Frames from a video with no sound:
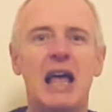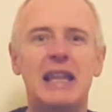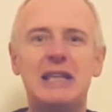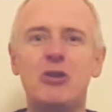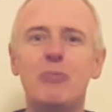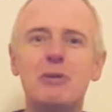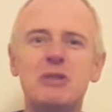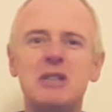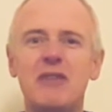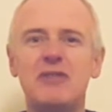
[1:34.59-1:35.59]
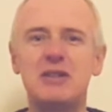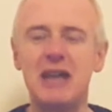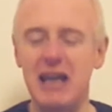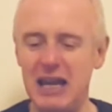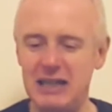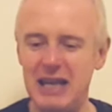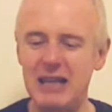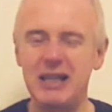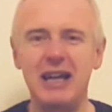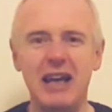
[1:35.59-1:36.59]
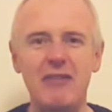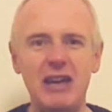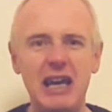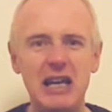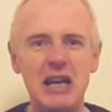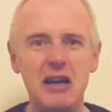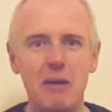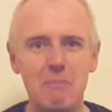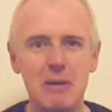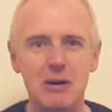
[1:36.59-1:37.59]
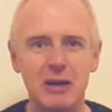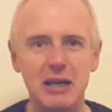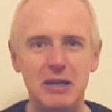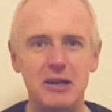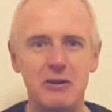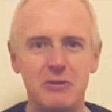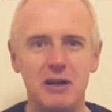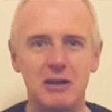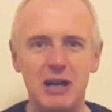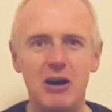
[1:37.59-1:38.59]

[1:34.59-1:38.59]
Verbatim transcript: It's almost as if to say it's it's like having eaten an upmarket donut.